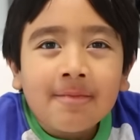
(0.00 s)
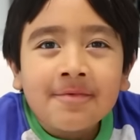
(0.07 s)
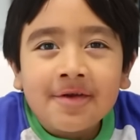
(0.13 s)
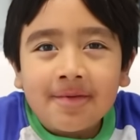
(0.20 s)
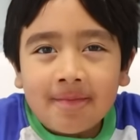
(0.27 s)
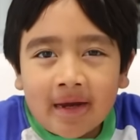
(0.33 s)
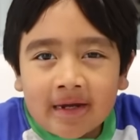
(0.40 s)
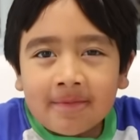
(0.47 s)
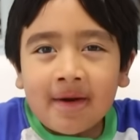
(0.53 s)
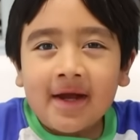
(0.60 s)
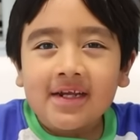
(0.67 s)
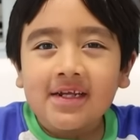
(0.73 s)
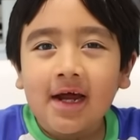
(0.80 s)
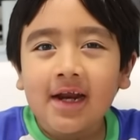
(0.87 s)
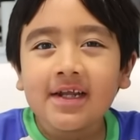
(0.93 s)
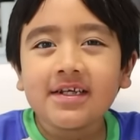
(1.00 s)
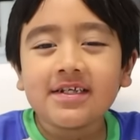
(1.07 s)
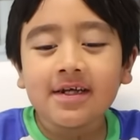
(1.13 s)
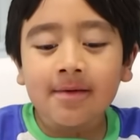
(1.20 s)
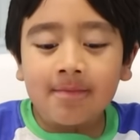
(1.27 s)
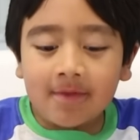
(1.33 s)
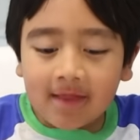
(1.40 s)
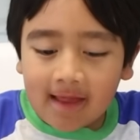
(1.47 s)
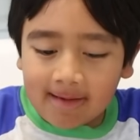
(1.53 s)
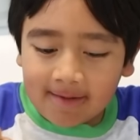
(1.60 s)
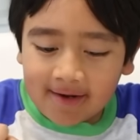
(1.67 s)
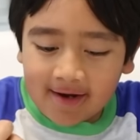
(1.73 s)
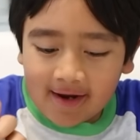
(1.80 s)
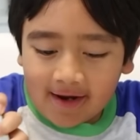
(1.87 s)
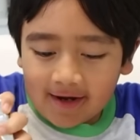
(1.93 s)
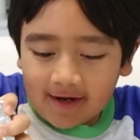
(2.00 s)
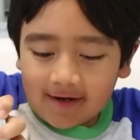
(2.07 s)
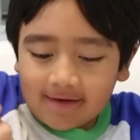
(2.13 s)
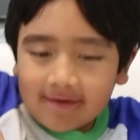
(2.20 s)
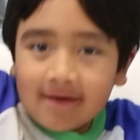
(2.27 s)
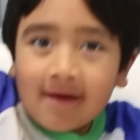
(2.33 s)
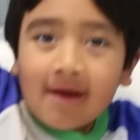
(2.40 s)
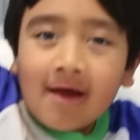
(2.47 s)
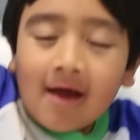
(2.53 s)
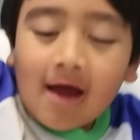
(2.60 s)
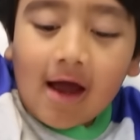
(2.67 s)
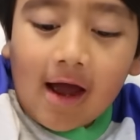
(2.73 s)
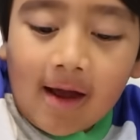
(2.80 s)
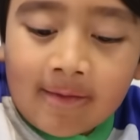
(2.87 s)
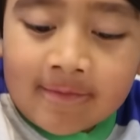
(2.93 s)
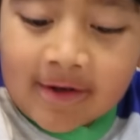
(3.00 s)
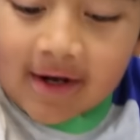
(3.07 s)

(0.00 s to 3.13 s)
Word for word: I'm gonna make my daddy some lemonade. I'm